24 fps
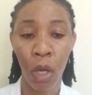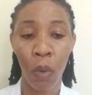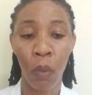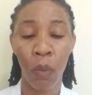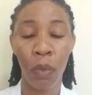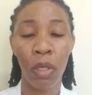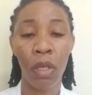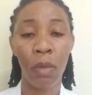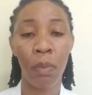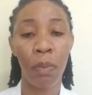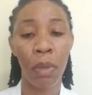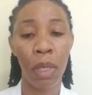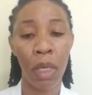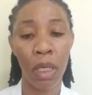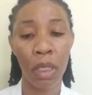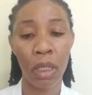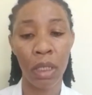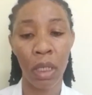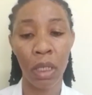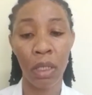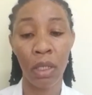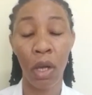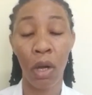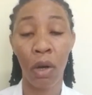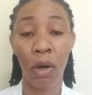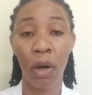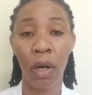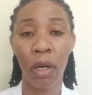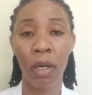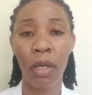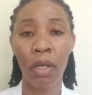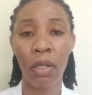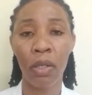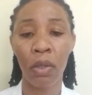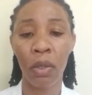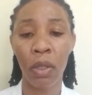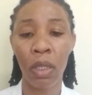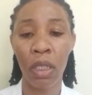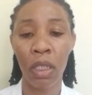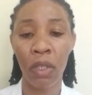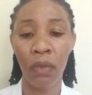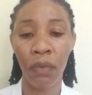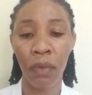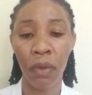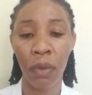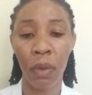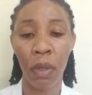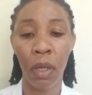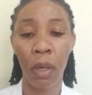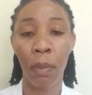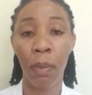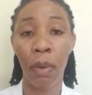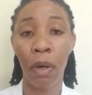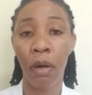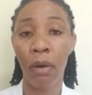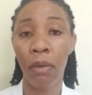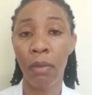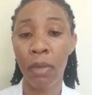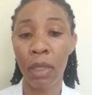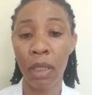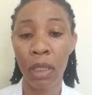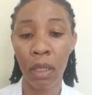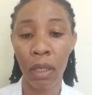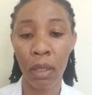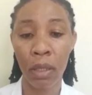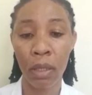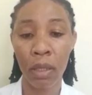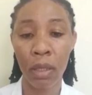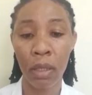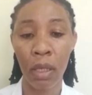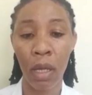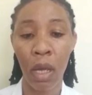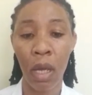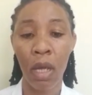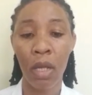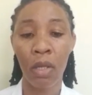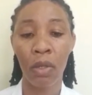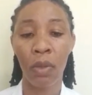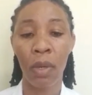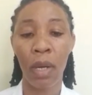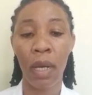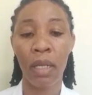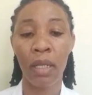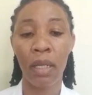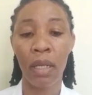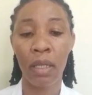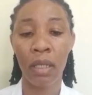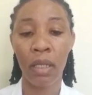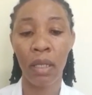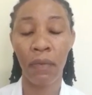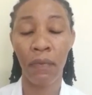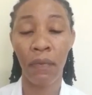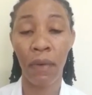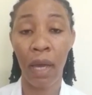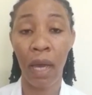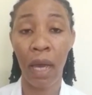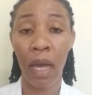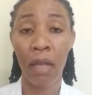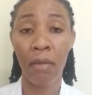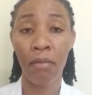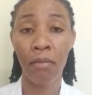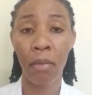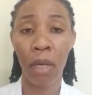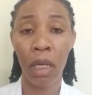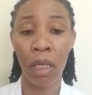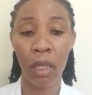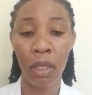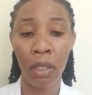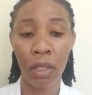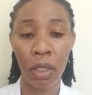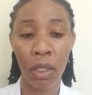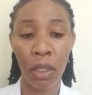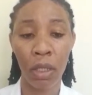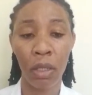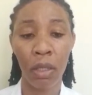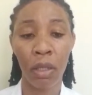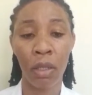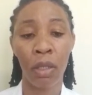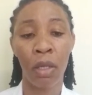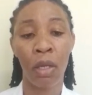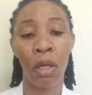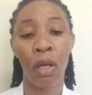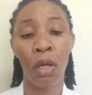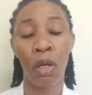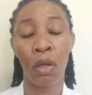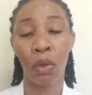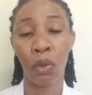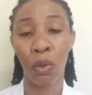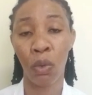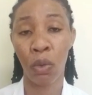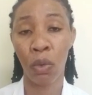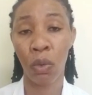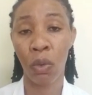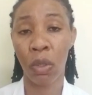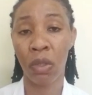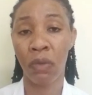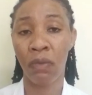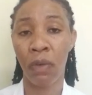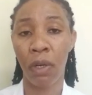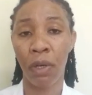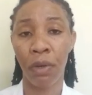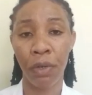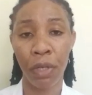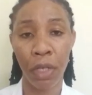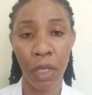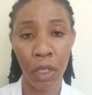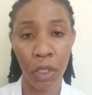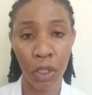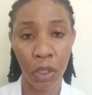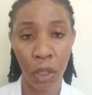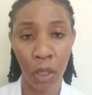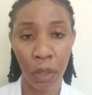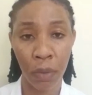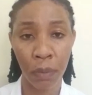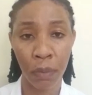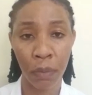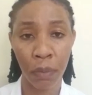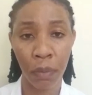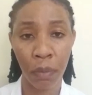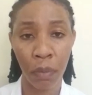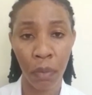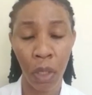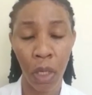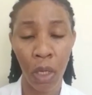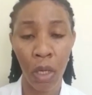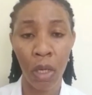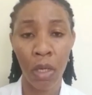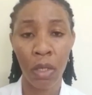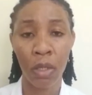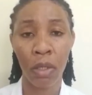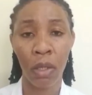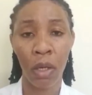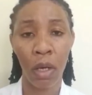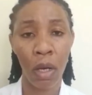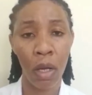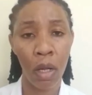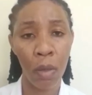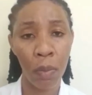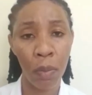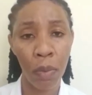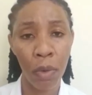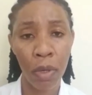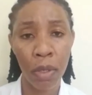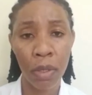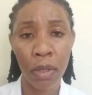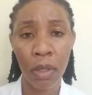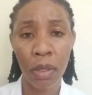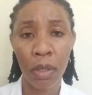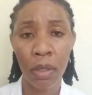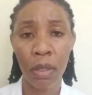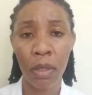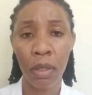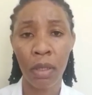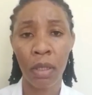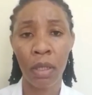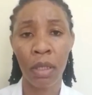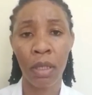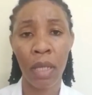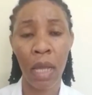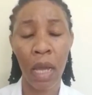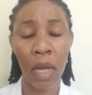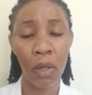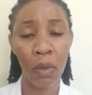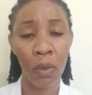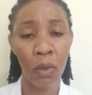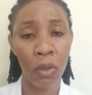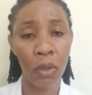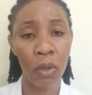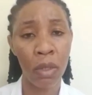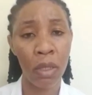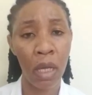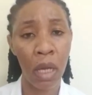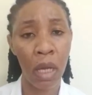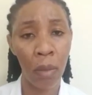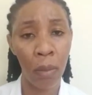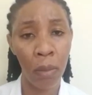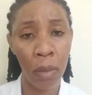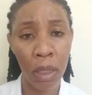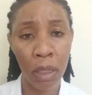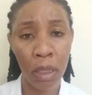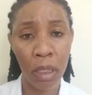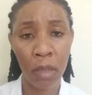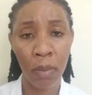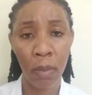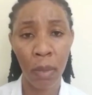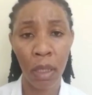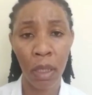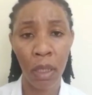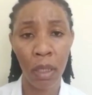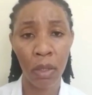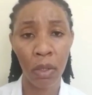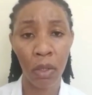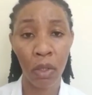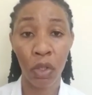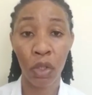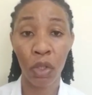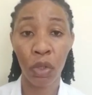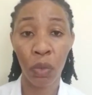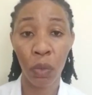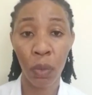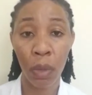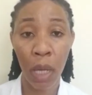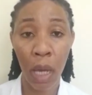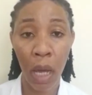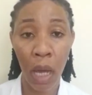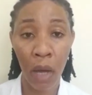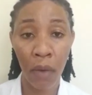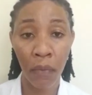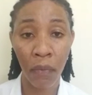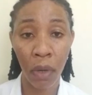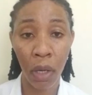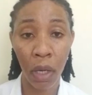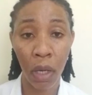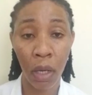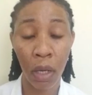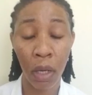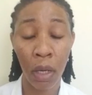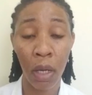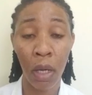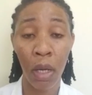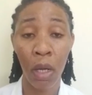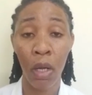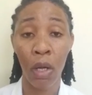with the patient according to individual parameters to identify and managing glucose variation. So all persons diagnosed with diabetes mellitus should have a